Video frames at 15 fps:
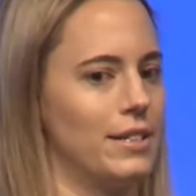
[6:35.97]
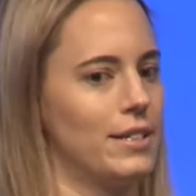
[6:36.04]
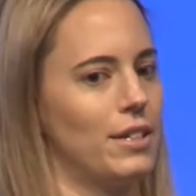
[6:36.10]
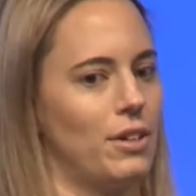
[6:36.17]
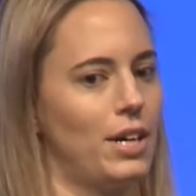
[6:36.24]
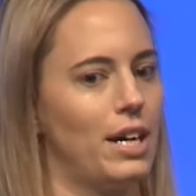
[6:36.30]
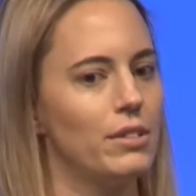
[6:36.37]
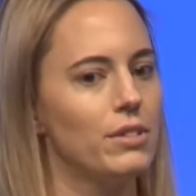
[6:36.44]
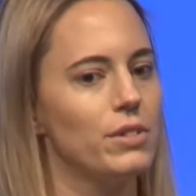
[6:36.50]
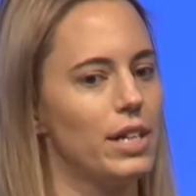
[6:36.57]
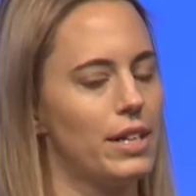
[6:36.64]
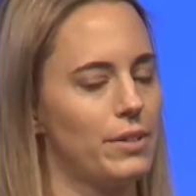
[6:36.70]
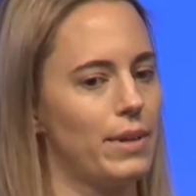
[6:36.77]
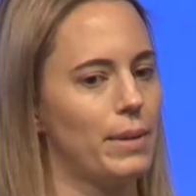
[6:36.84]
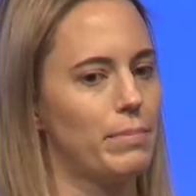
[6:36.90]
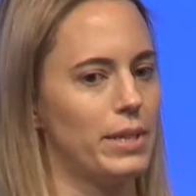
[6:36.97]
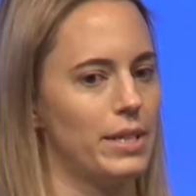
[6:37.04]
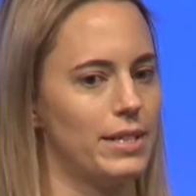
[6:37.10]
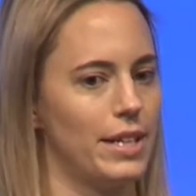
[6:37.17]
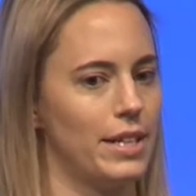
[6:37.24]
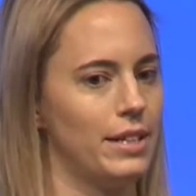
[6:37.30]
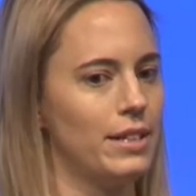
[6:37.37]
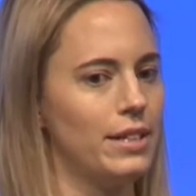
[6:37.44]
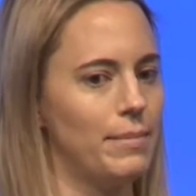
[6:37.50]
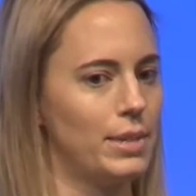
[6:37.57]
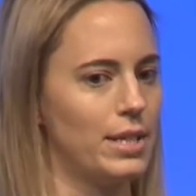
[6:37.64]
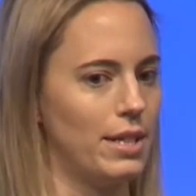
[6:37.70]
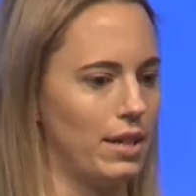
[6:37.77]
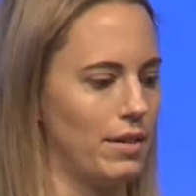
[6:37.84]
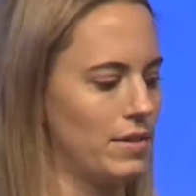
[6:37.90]
So how do they represent
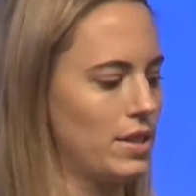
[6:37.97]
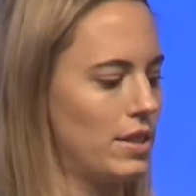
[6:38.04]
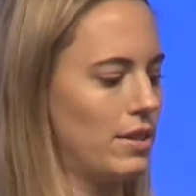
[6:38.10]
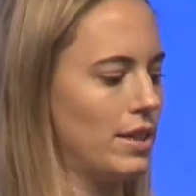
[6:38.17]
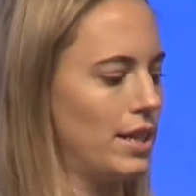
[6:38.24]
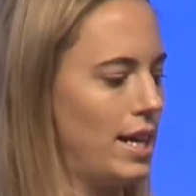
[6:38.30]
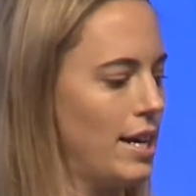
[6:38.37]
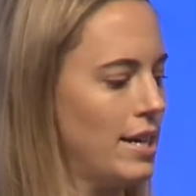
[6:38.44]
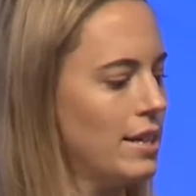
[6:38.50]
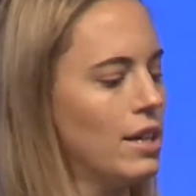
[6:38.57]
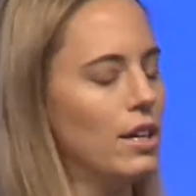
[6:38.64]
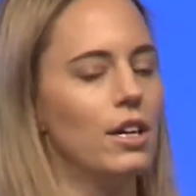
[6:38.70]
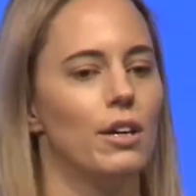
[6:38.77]
themselves online?